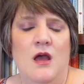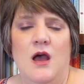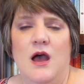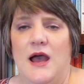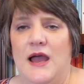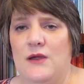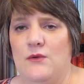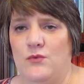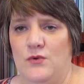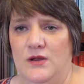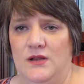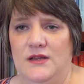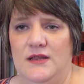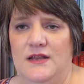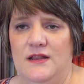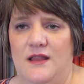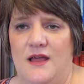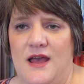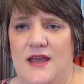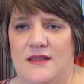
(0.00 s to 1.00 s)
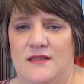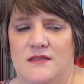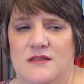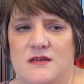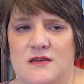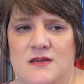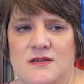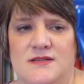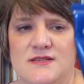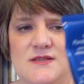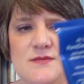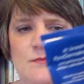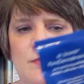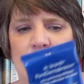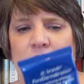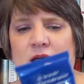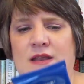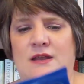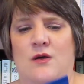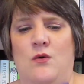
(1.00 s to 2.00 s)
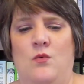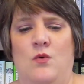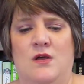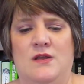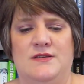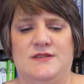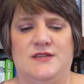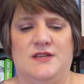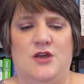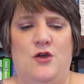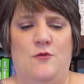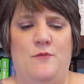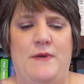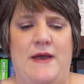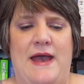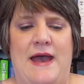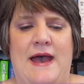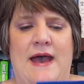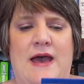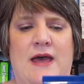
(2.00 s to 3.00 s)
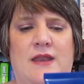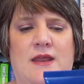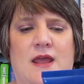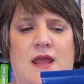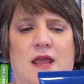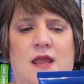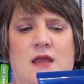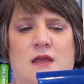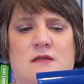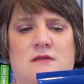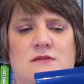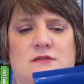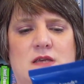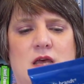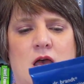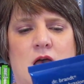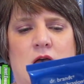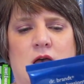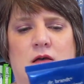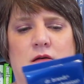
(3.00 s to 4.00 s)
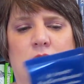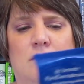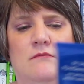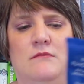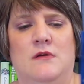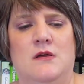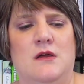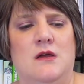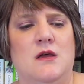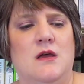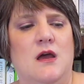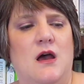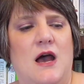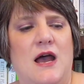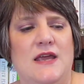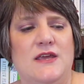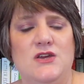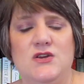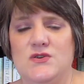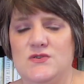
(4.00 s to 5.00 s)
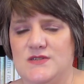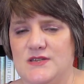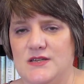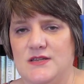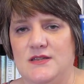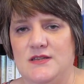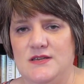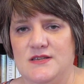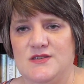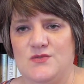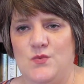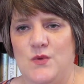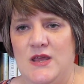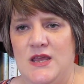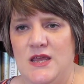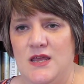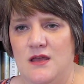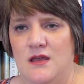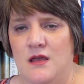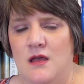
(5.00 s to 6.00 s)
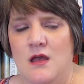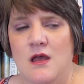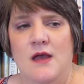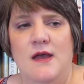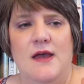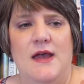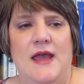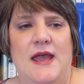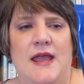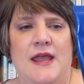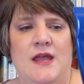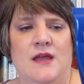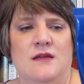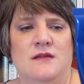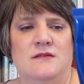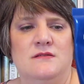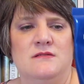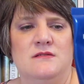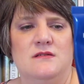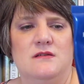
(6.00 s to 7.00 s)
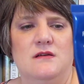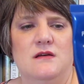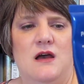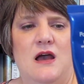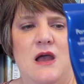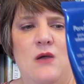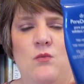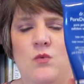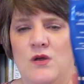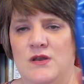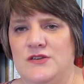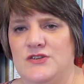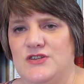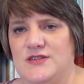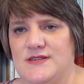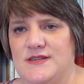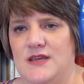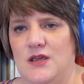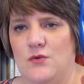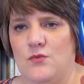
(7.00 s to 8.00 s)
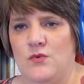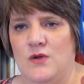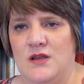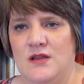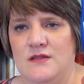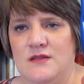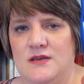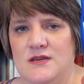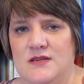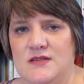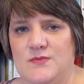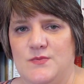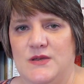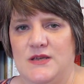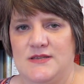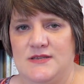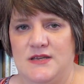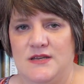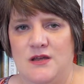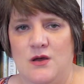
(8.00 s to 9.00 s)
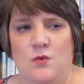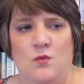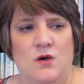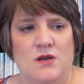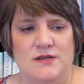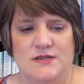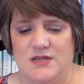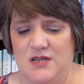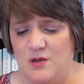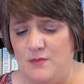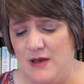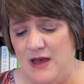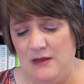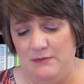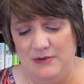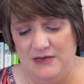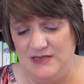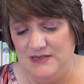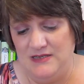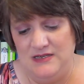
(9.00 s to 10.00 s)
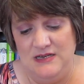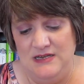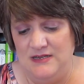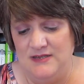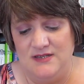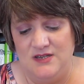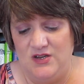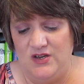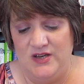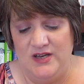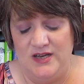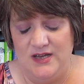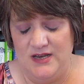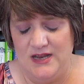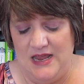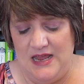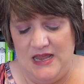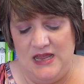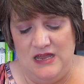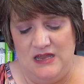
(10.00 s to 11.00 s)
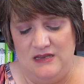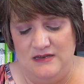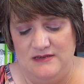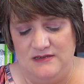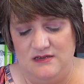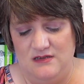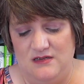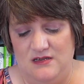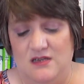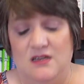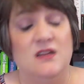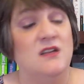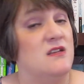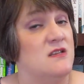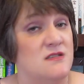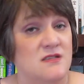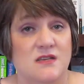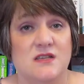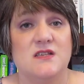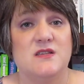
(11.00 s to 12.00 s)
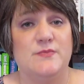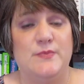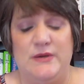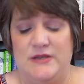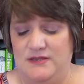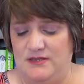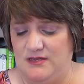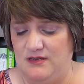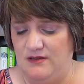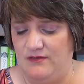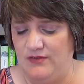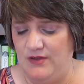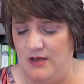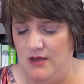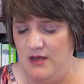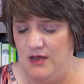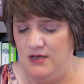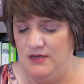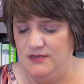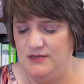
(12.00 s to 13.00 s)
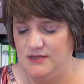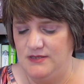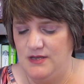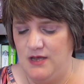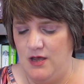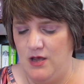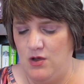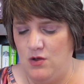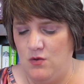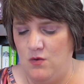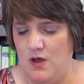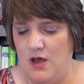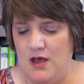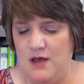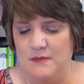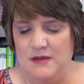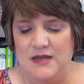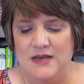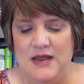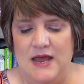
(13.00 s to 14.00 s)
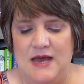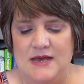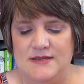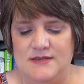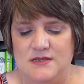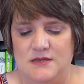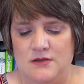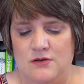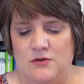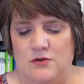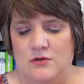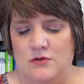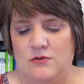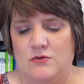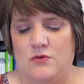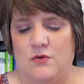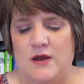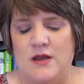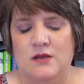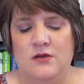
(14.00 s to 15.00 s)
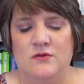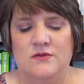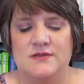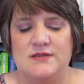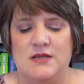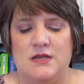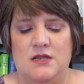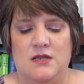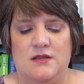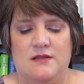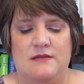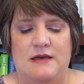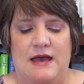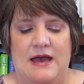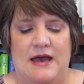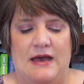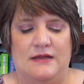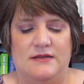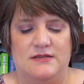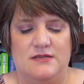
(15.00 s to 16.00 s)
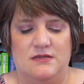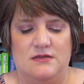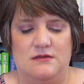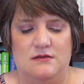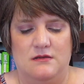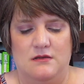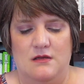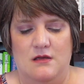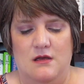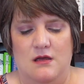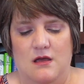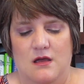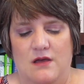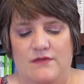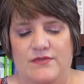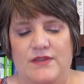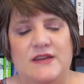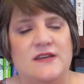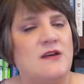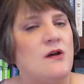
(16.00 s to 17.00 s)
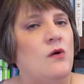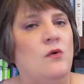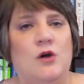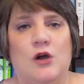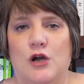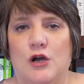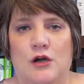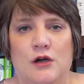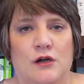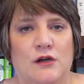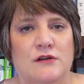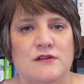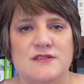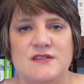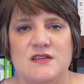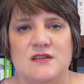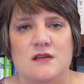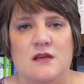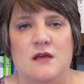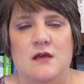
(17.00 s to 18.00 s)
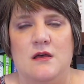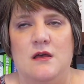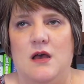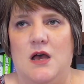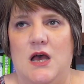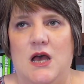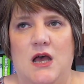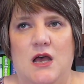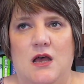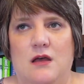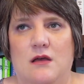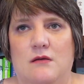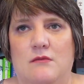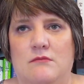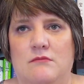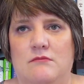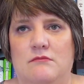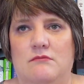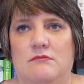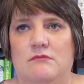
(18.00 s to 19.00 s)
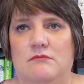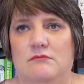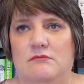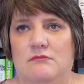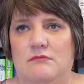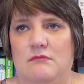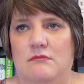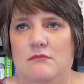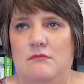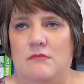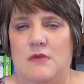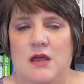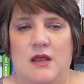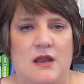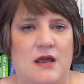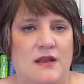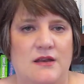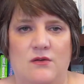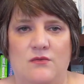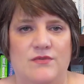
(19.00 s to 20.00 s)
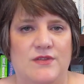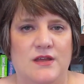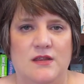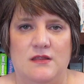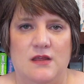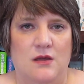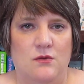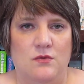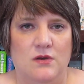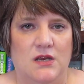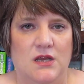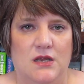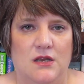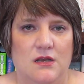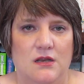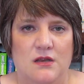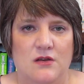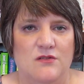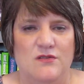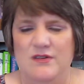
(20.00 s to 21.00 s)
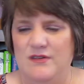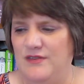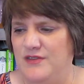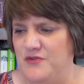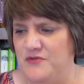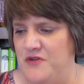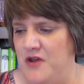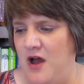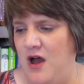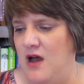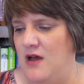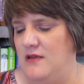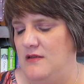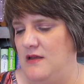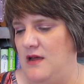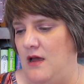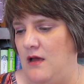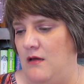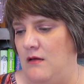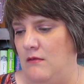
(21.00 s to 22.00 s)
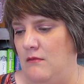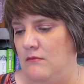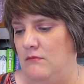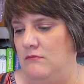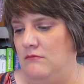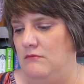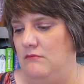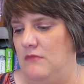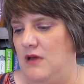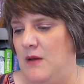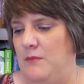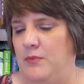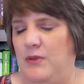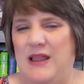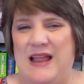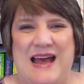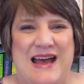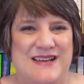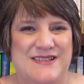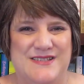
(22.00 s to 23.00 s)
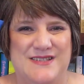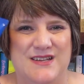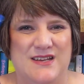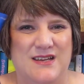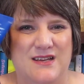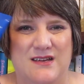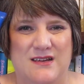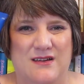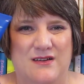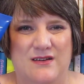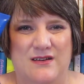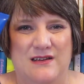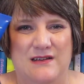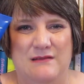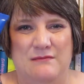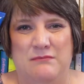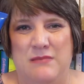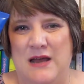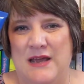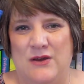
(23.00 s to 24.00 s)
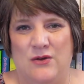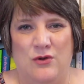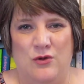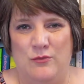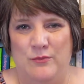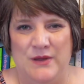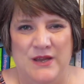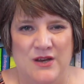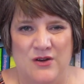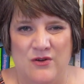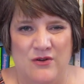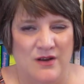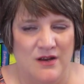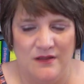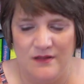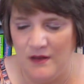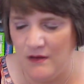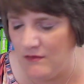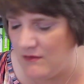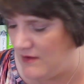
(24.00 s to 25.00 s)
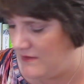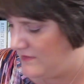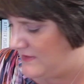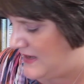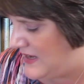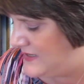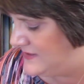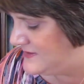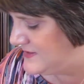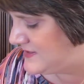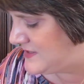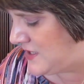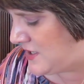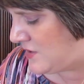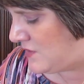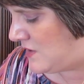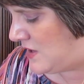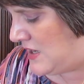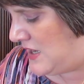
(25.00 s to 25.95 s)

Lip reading: I really like this, but I don't want it to go bad. And I used it this week, and I want to just get rid of this because I don't want it to go bad, because it is good and it is expensive. So it has little granules in it that they don't hurt, and I don't think they would get, they're not a plastic micro bead or anything like that. So